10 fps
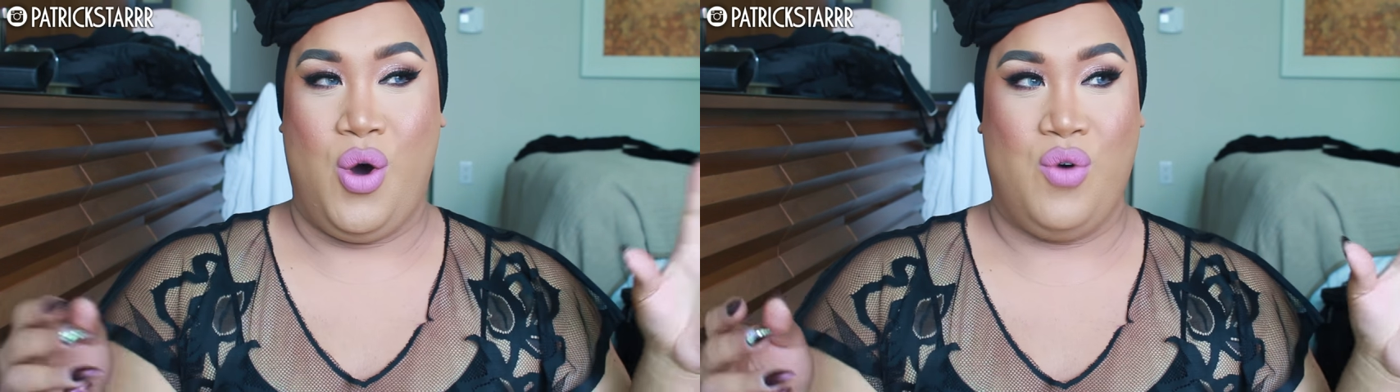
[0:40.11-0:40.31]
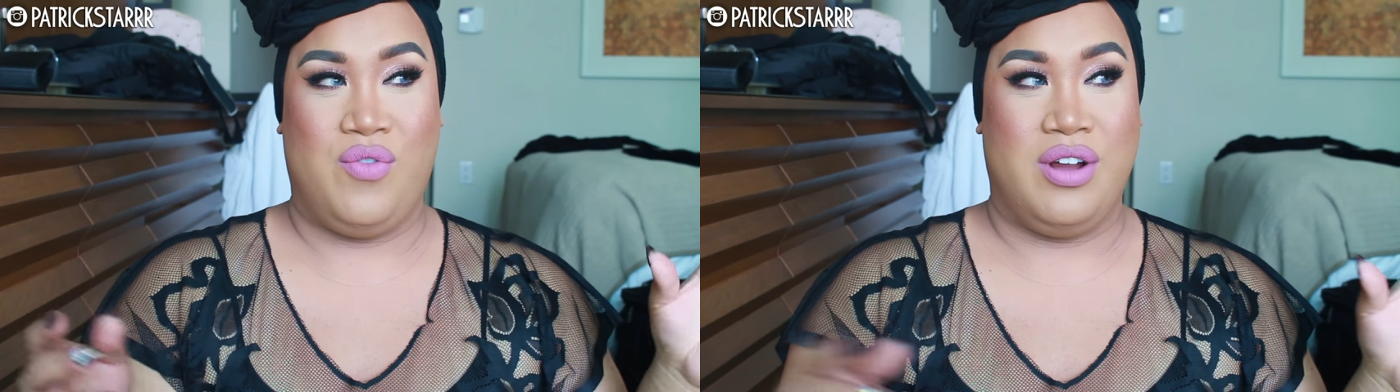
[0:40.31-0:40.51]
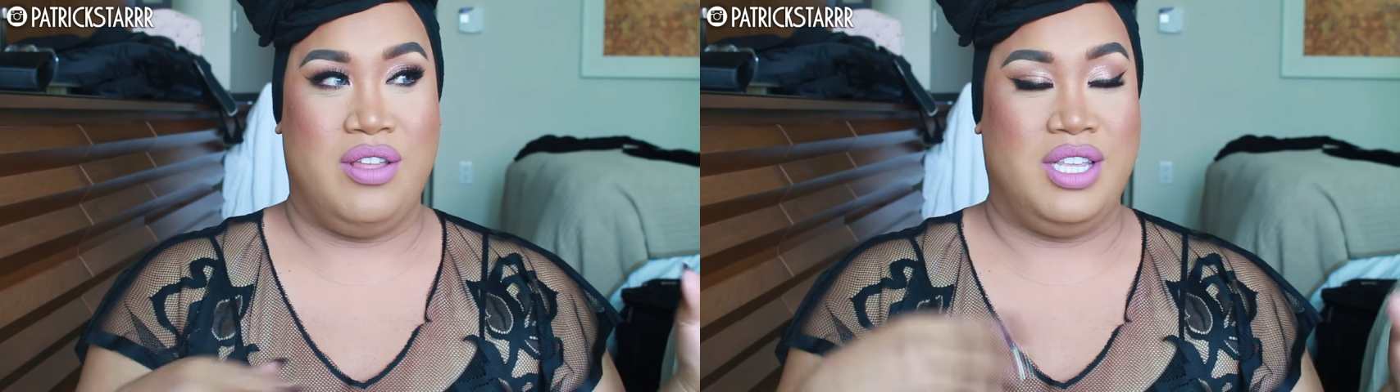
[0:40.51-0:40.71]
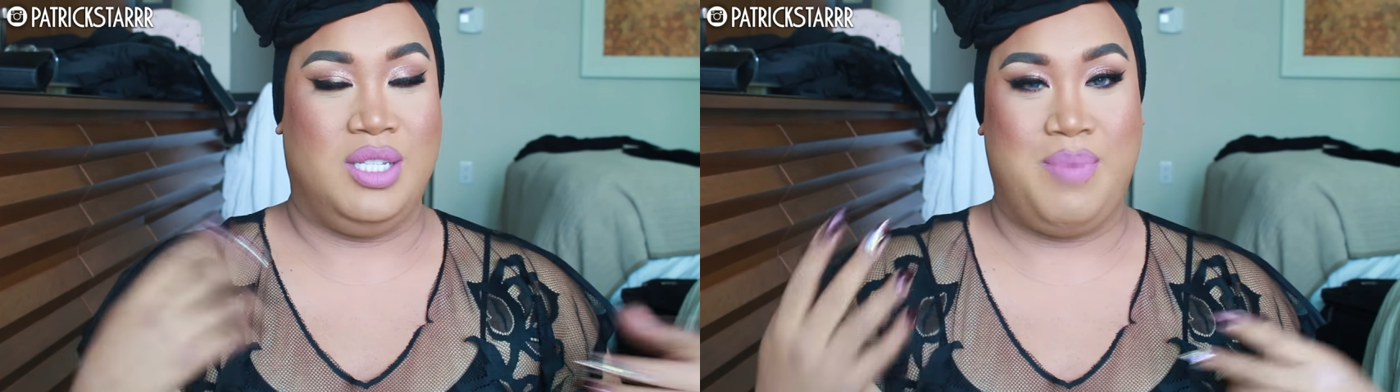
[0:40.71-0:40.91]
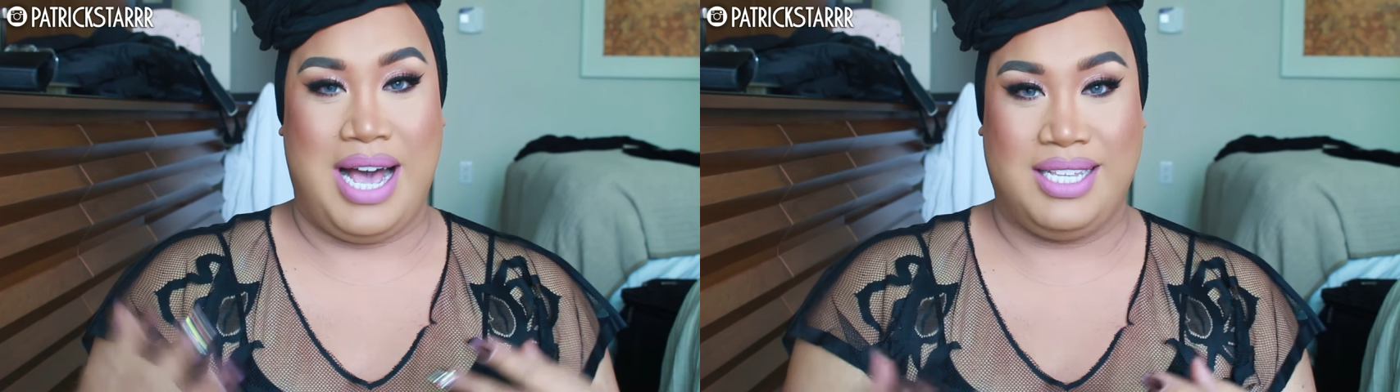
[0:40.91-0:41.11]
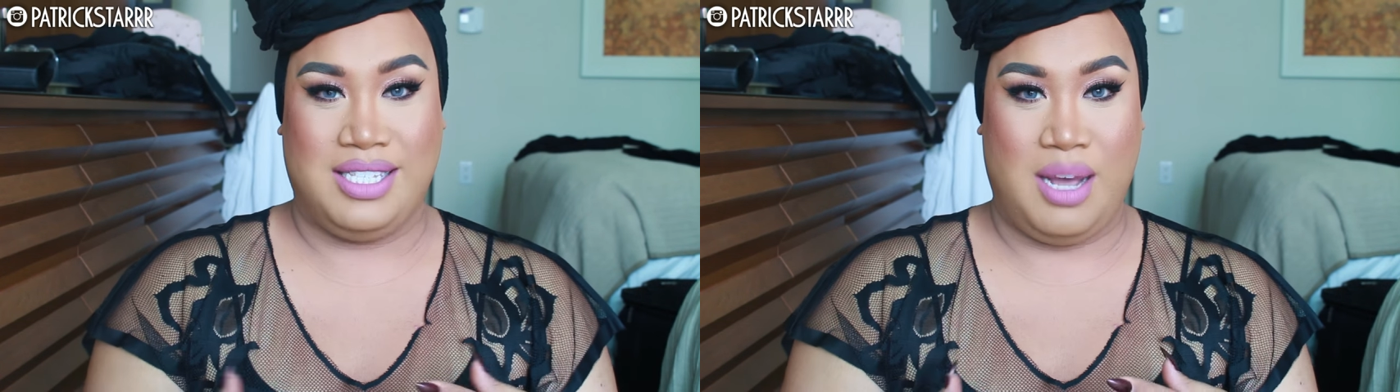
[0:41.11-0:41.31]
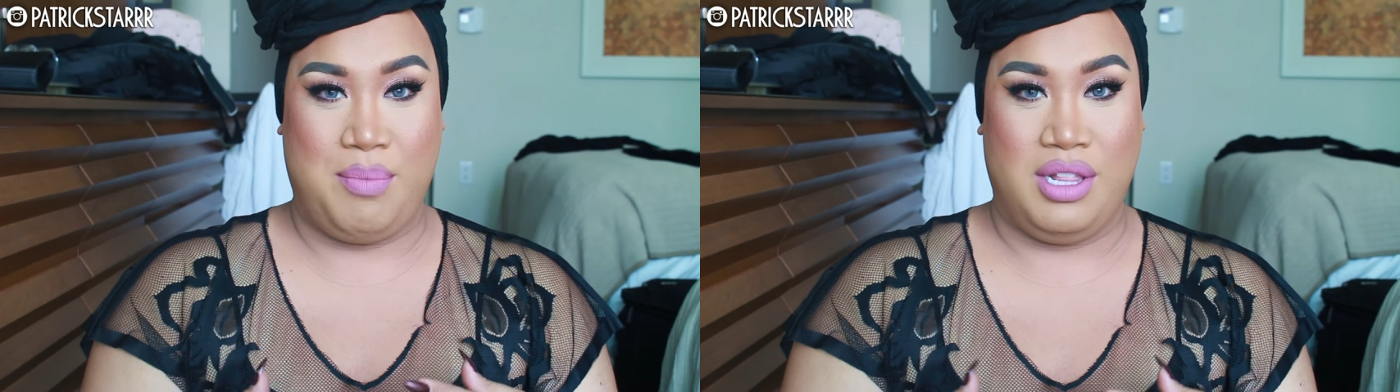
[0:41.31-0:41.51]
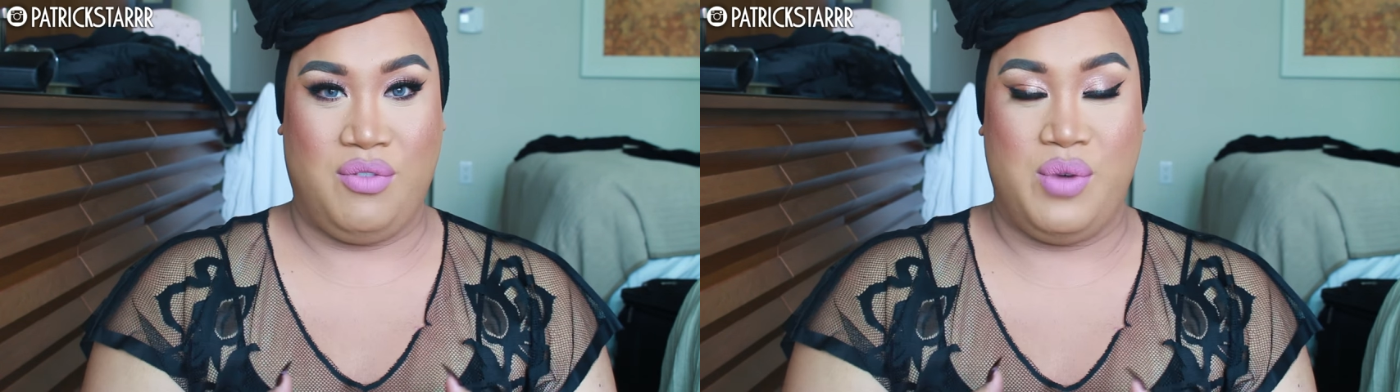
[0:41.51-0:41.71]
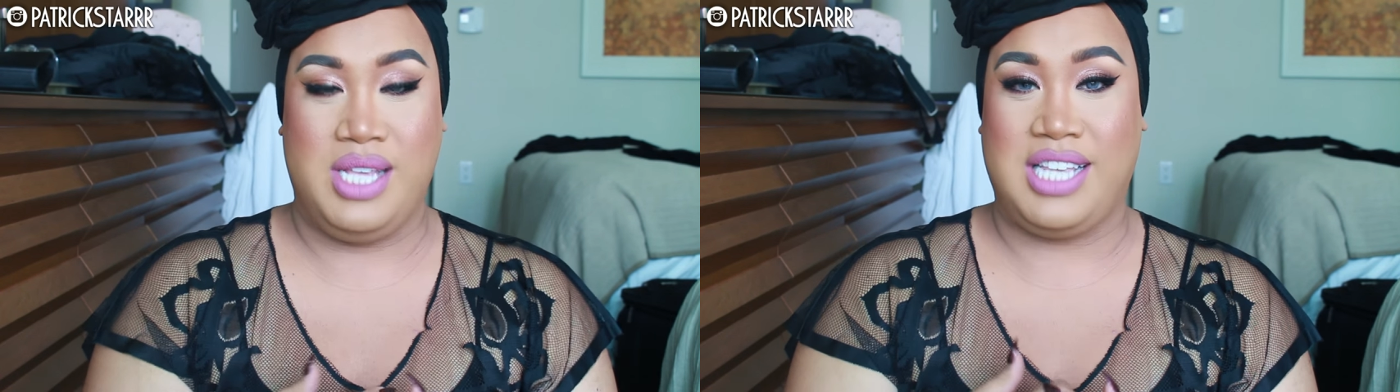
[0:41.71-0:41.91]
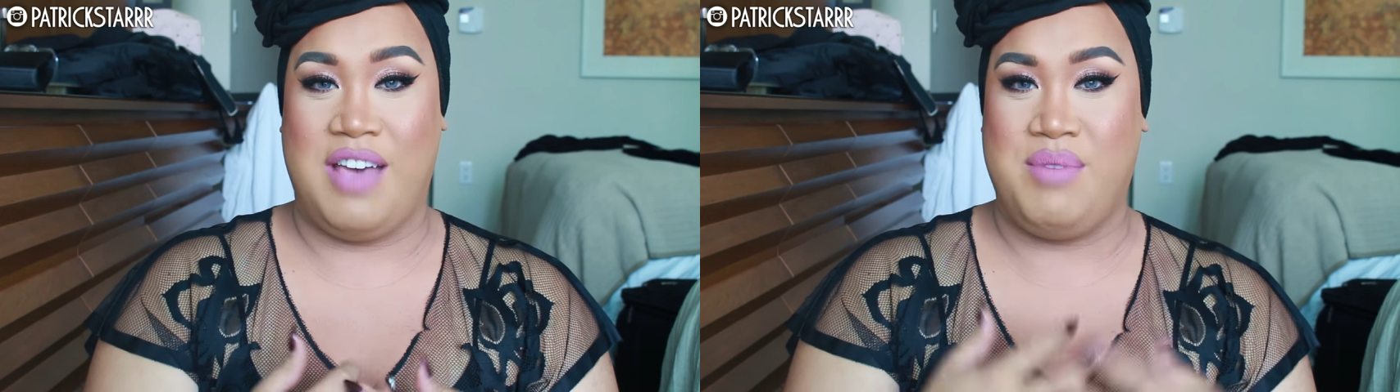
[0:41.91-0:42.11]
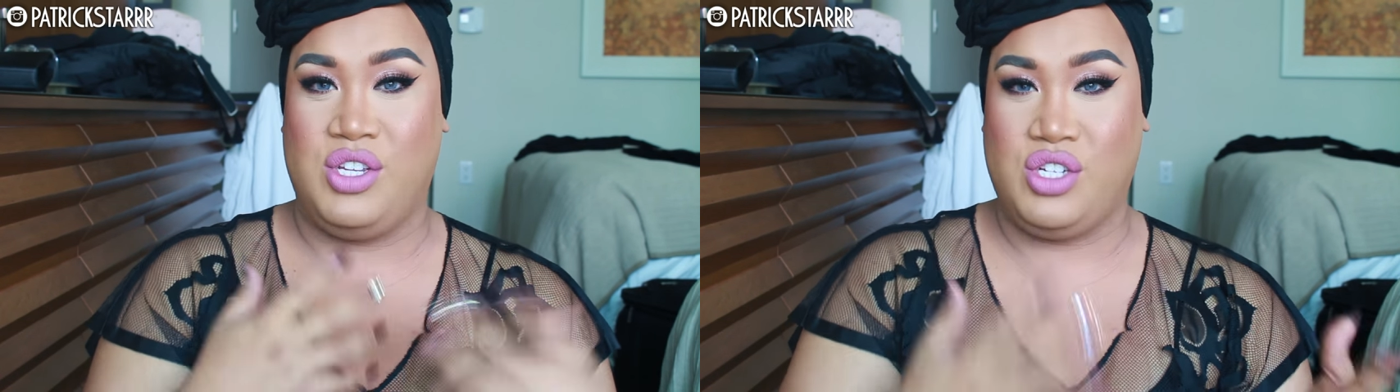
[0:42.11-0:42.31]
over these past couple of weeks I've been